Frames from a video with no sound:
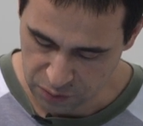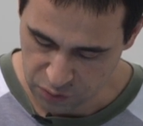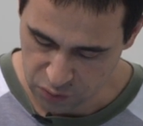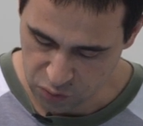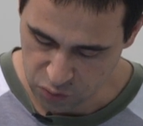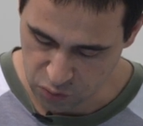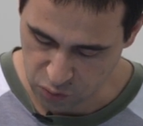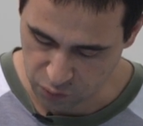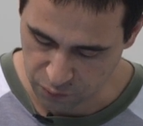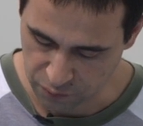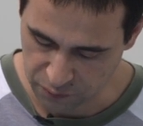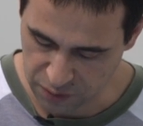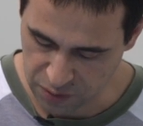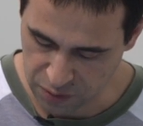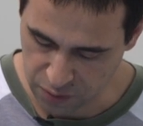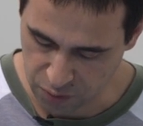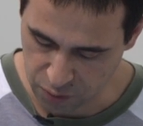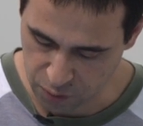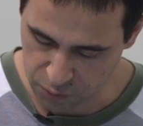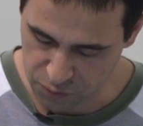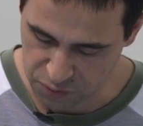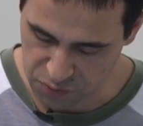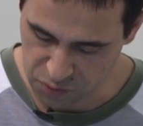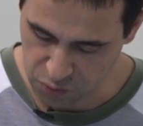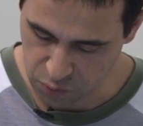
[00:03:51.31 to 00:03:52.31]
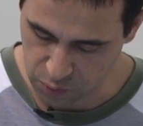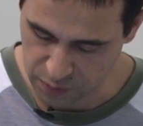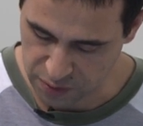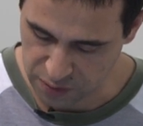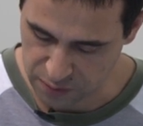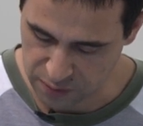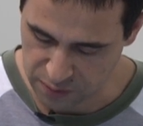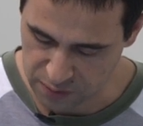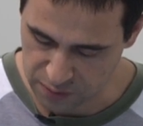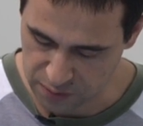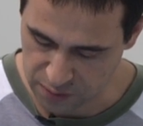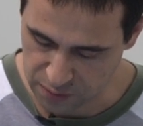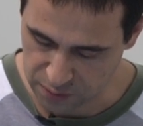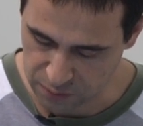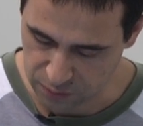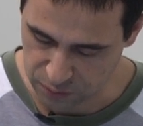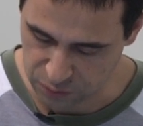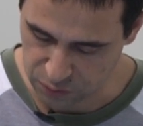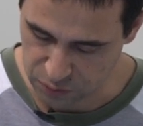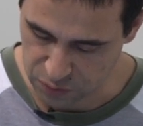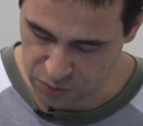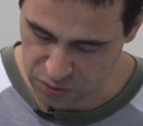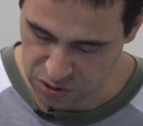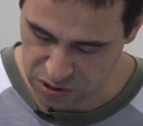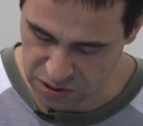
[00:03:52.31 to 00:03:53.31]
So VO squared is equal
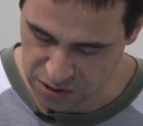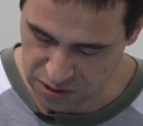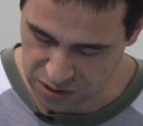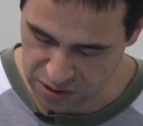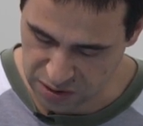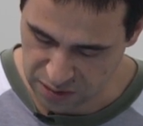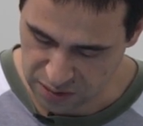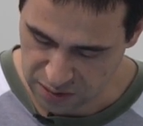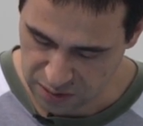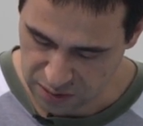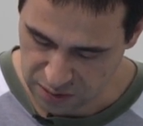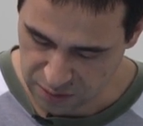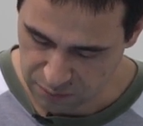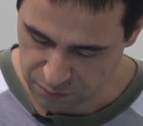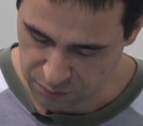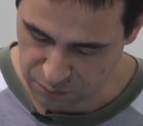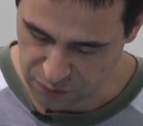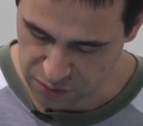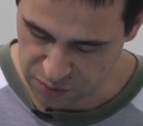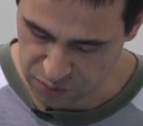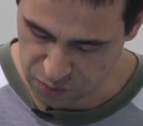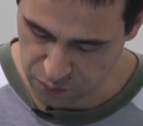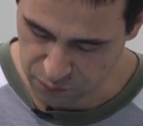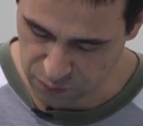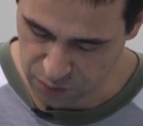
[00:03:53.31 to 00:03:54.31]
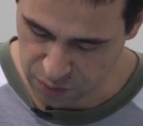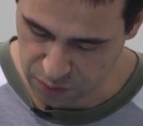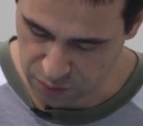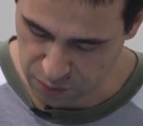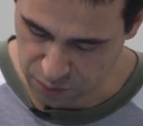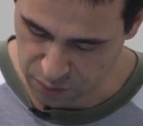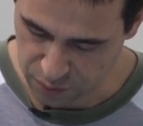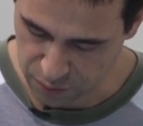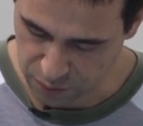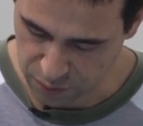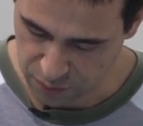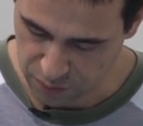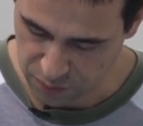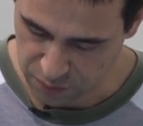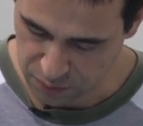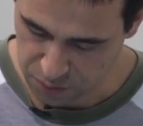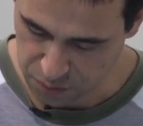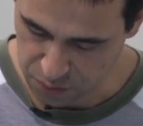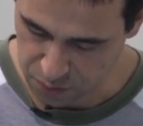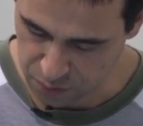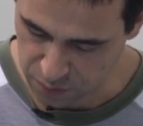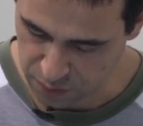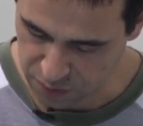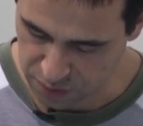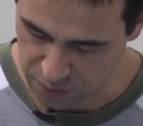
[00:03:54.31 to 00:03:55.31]
to G, mass of the Earth,
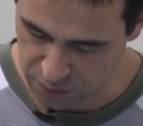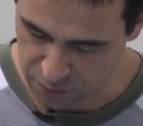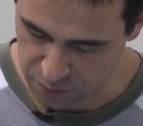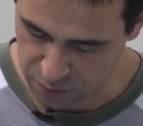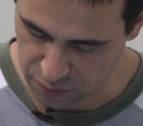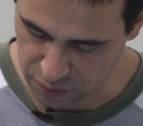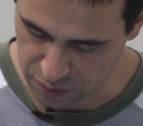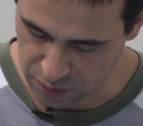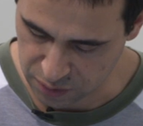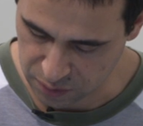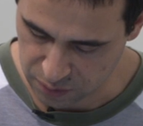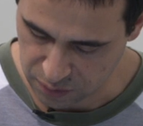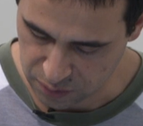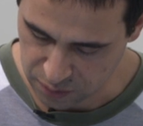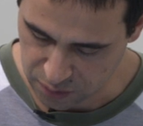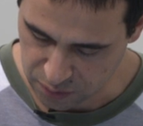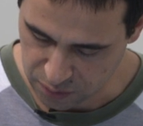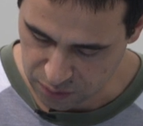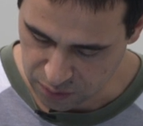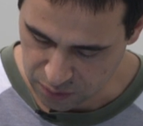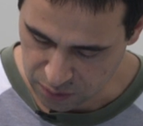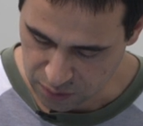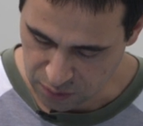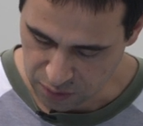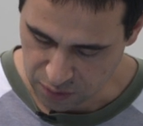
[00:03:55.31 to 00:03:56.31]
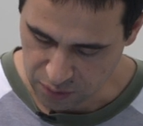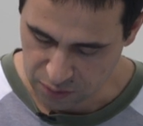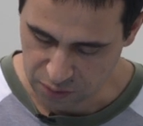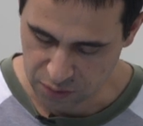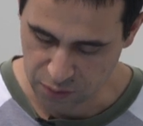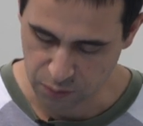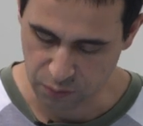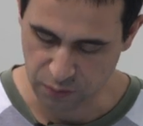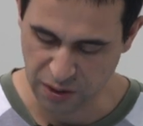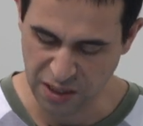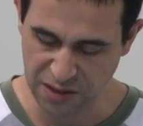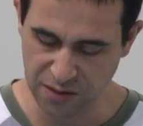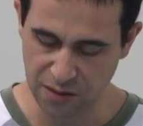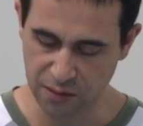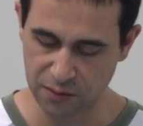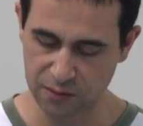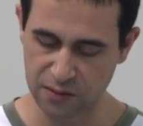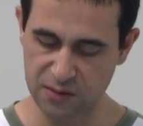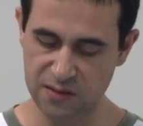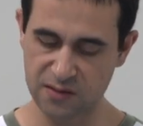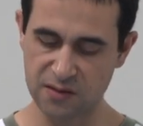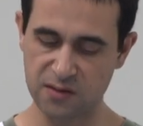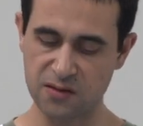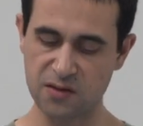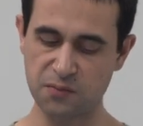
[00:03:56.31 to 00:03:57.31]
divided by the radial
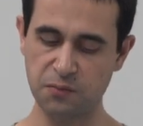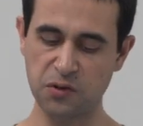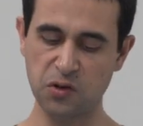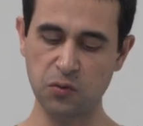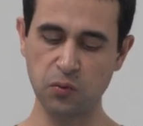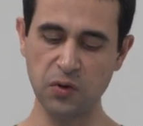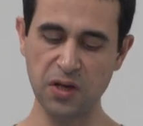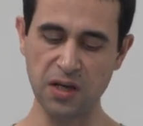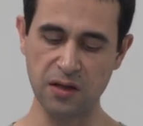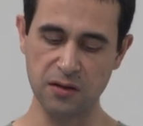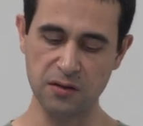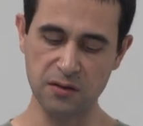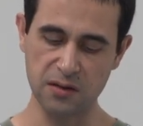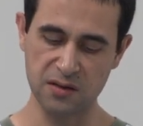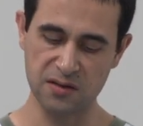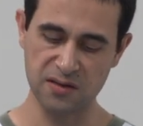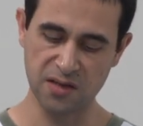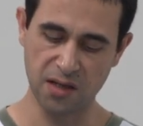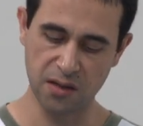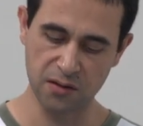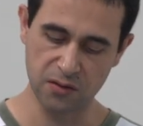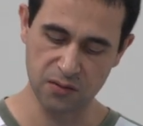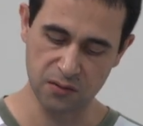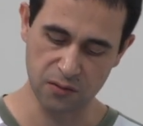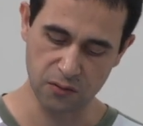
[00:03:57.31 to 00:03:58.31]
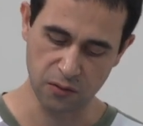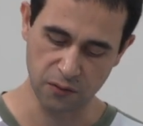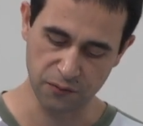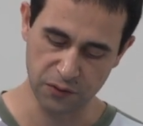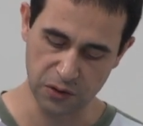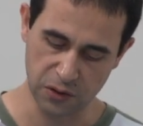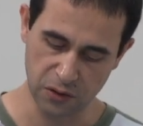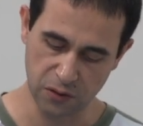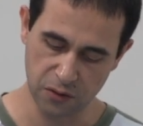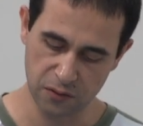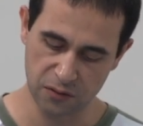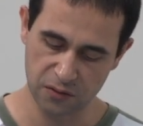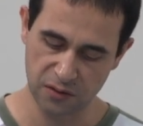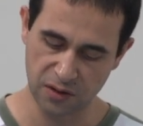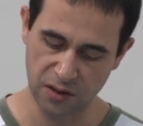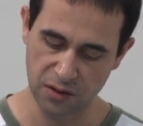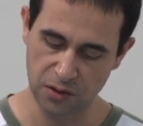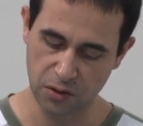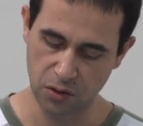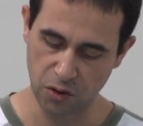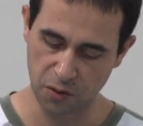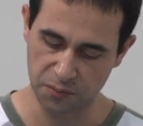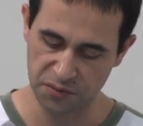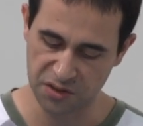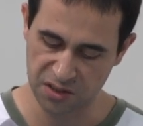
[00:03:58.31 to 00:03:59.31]
distance between the center of the Earth and
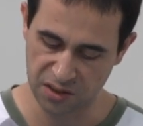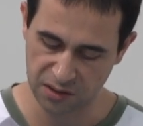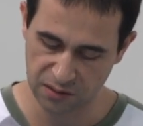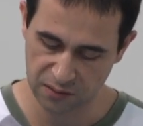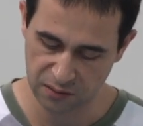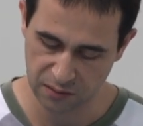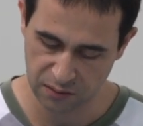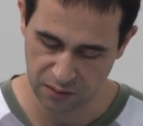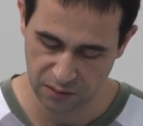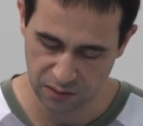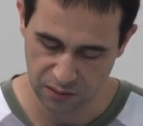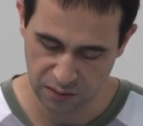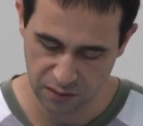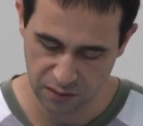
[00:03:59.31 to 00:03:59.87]
the object,